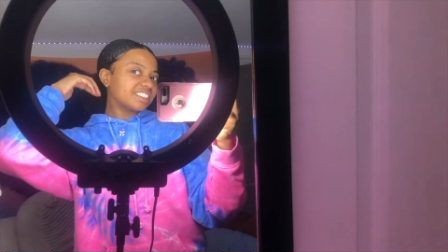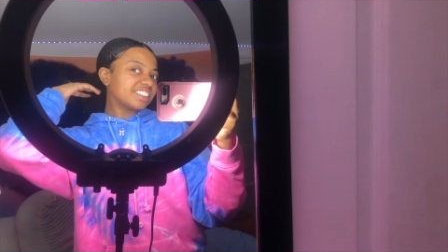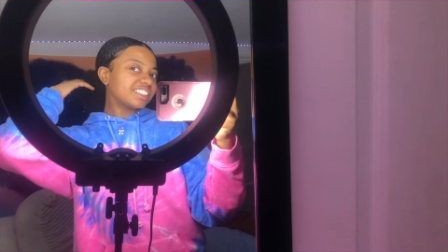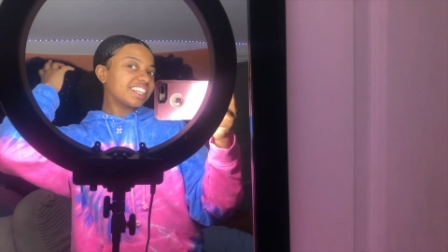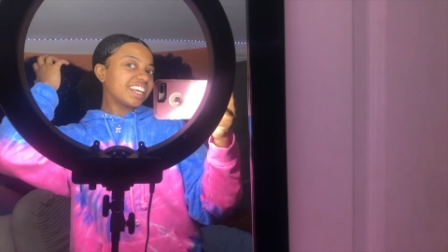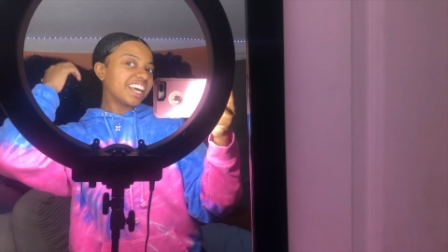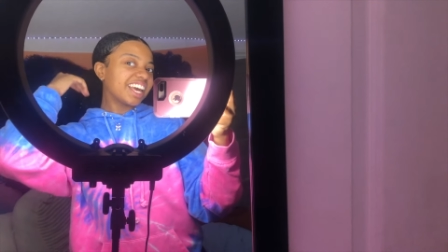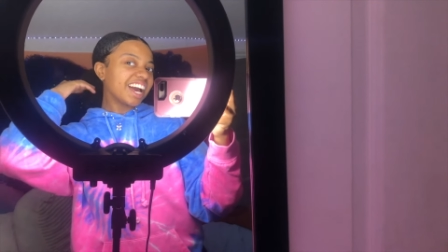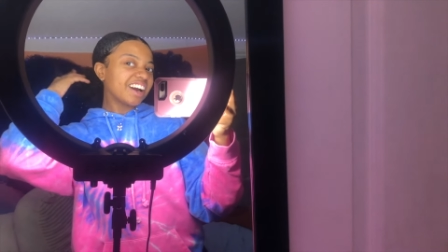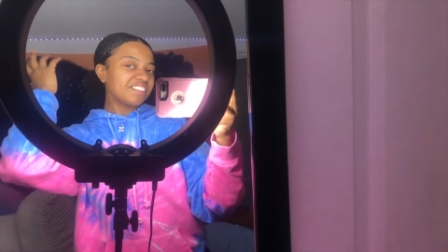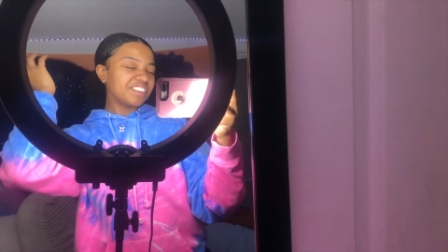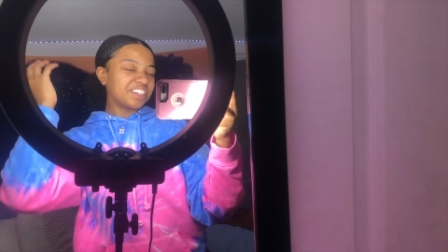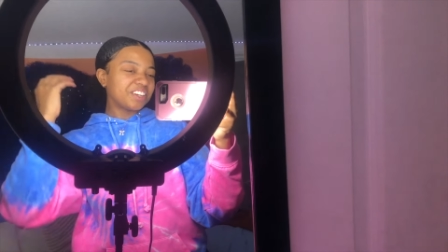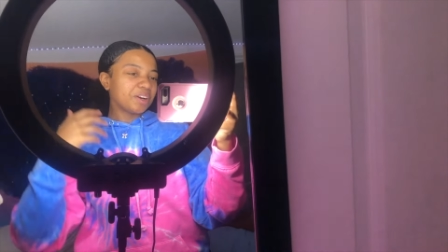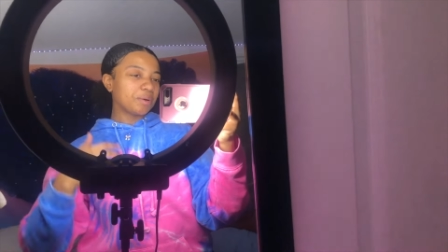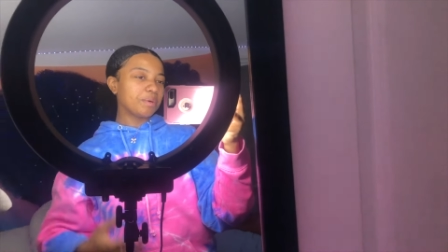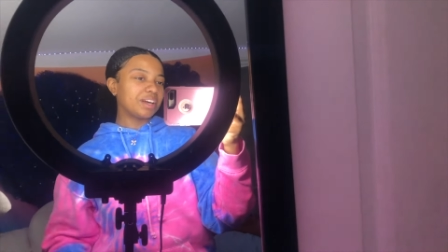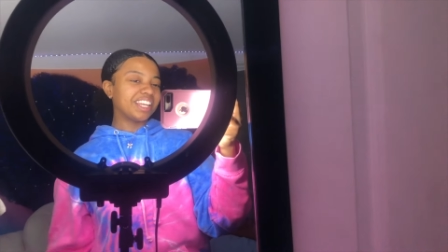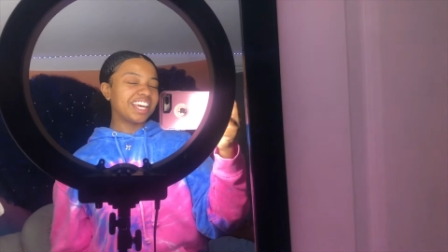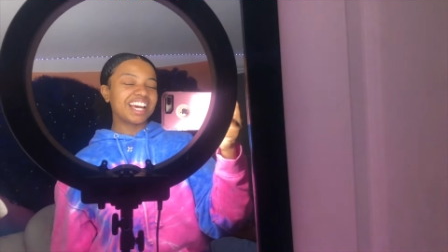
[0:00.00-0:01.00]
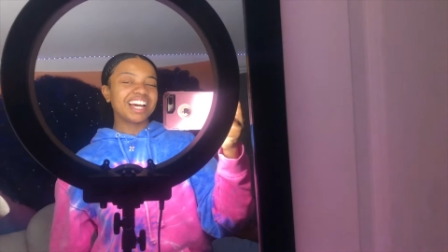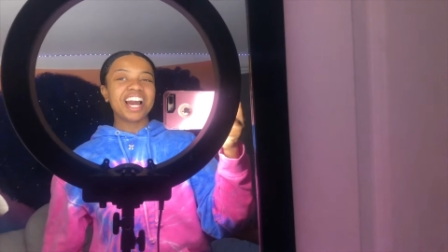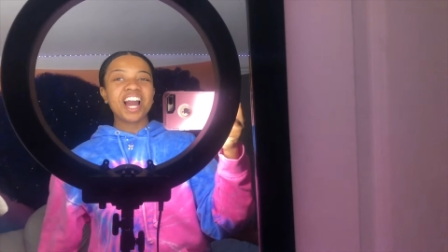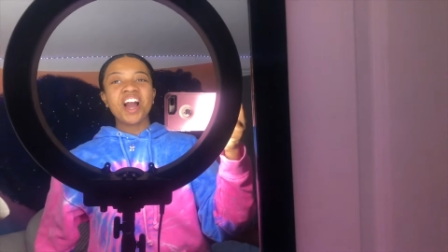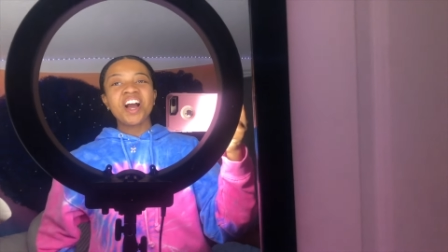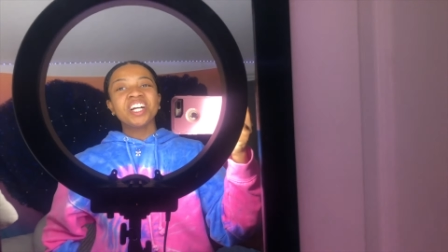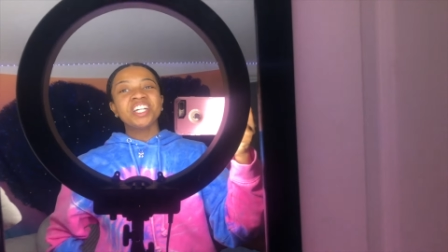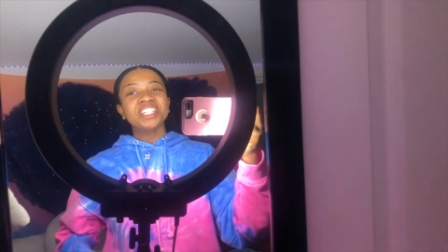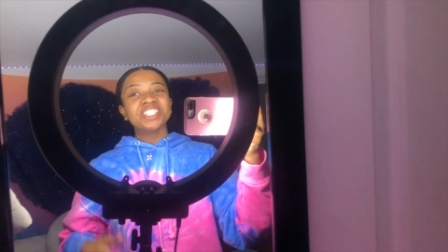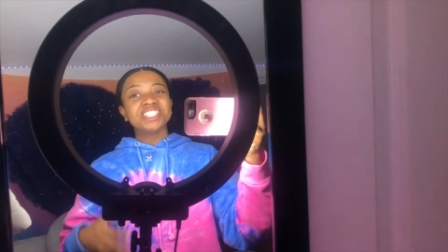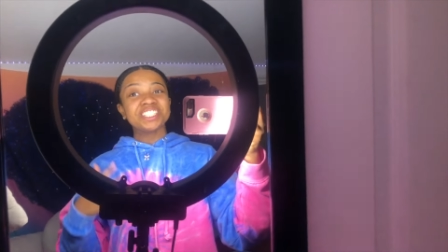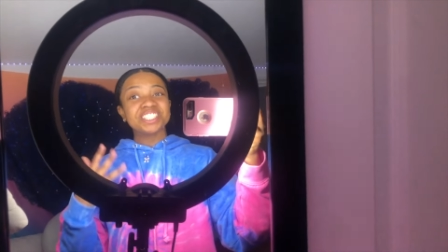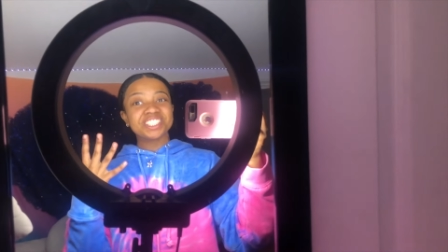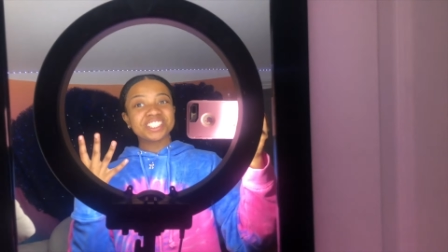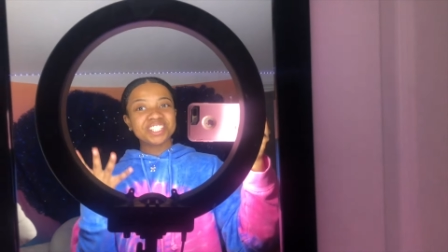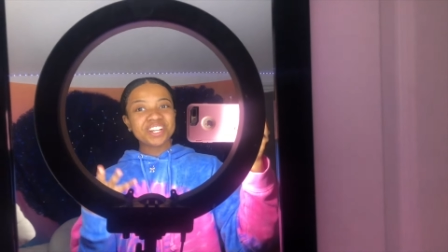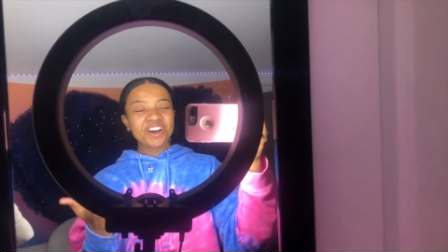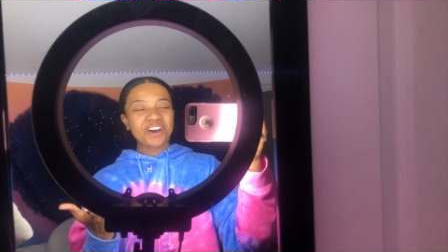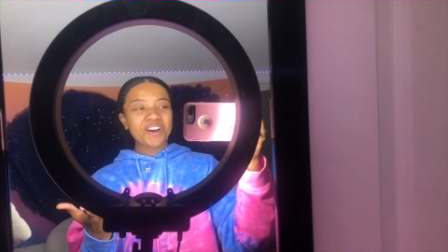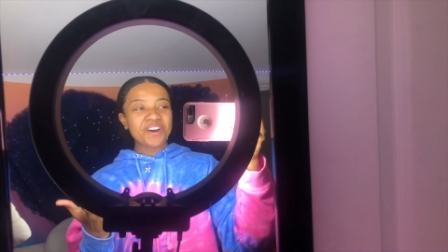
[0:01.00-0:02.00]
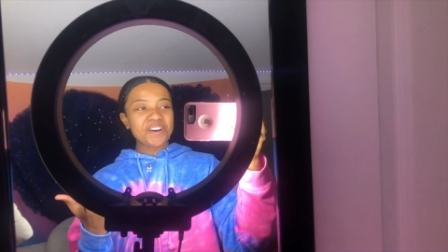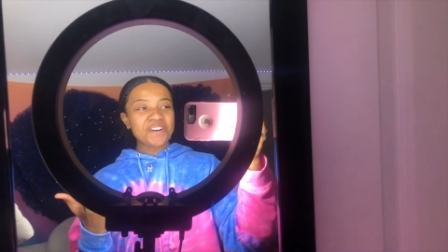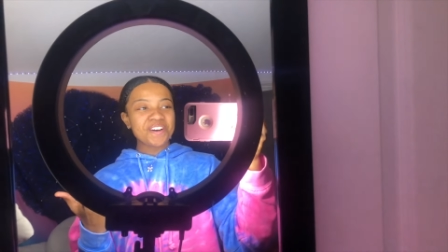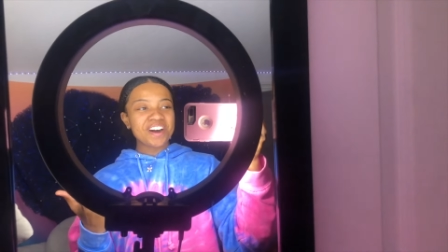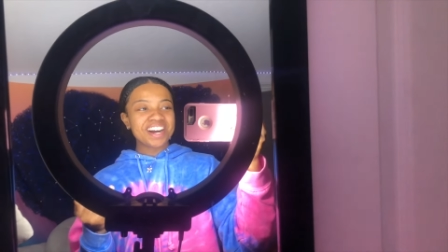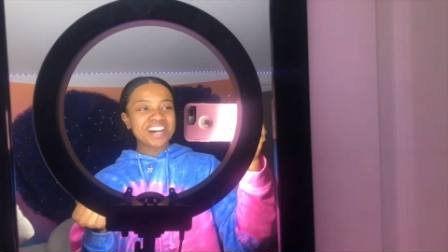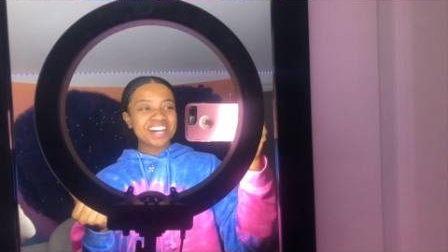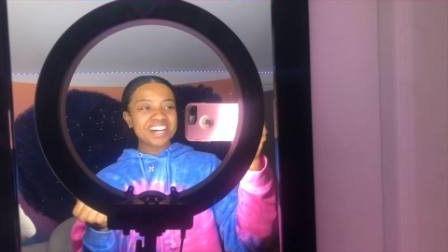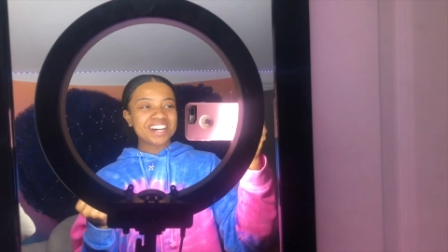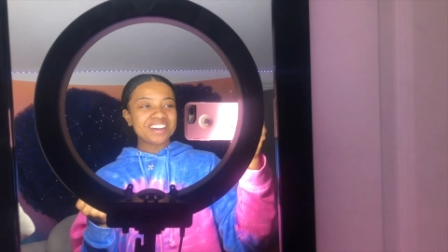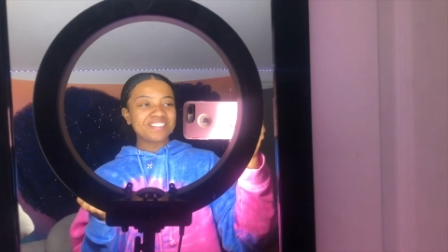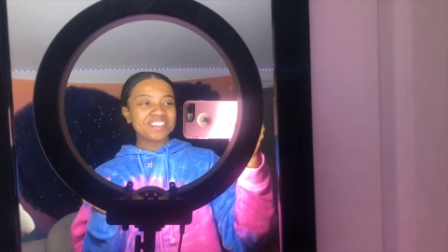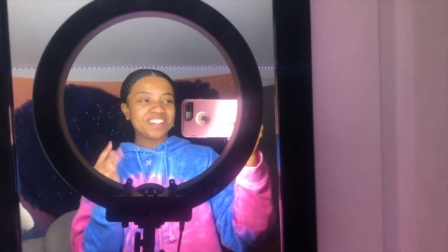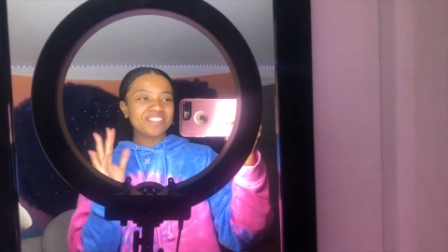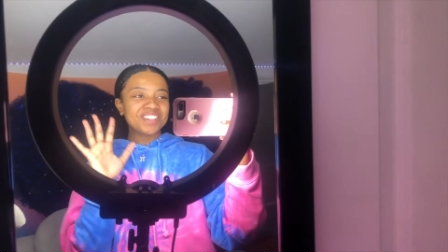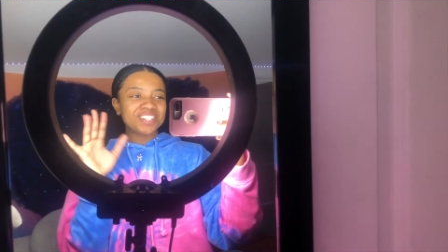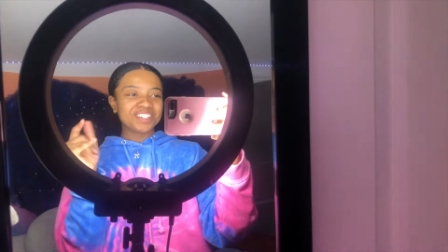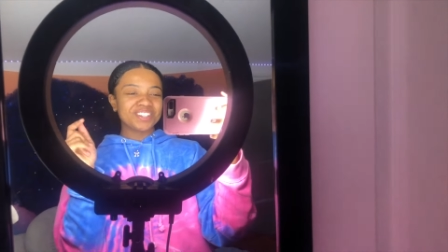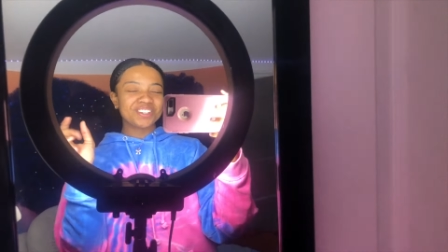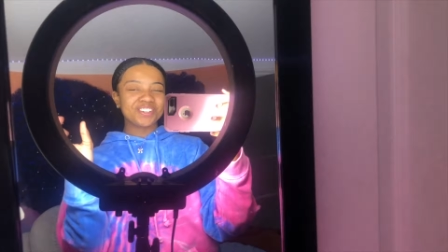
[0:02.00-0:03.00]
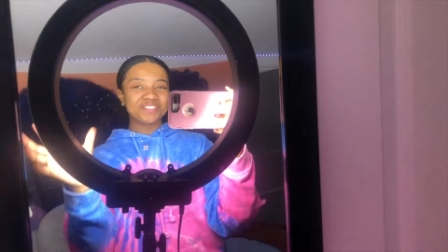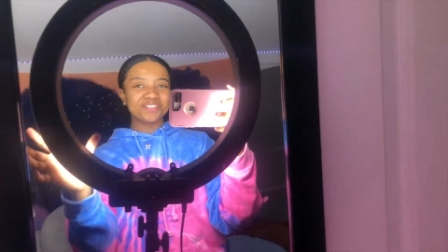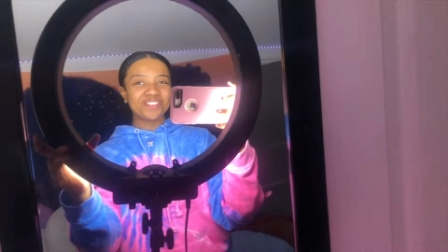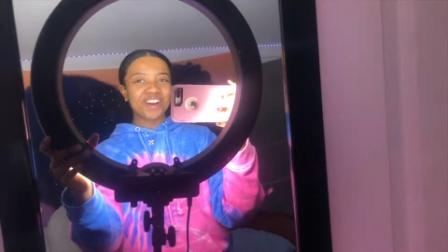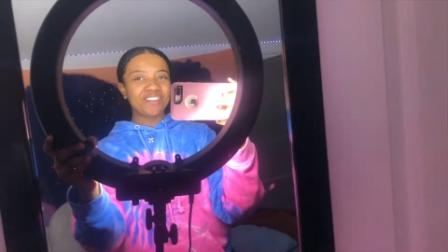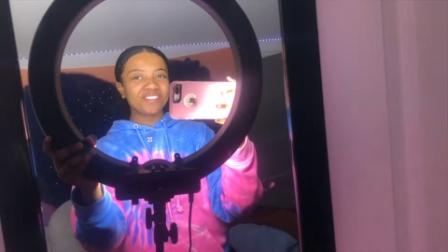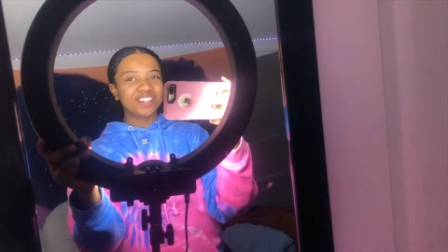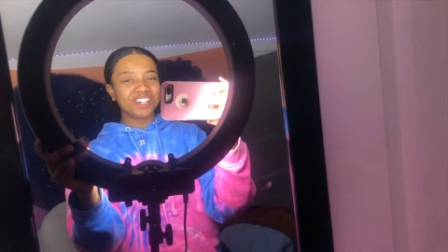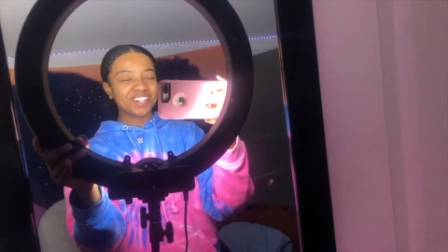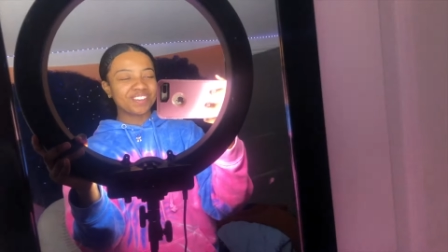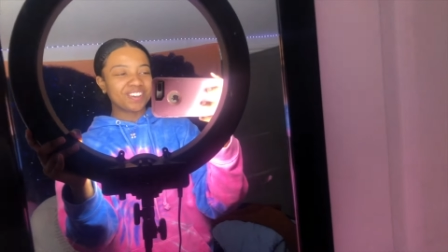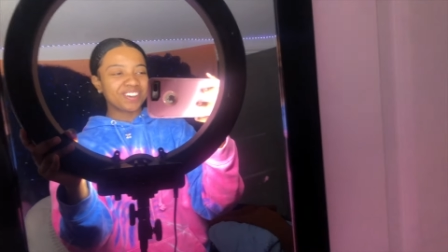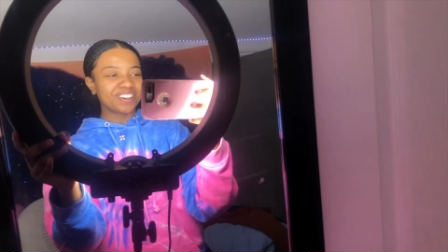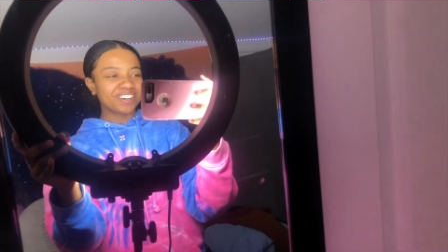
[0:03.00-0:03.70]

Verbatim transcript: having hair on my neck. So um, let me show you wrapping it up. Hold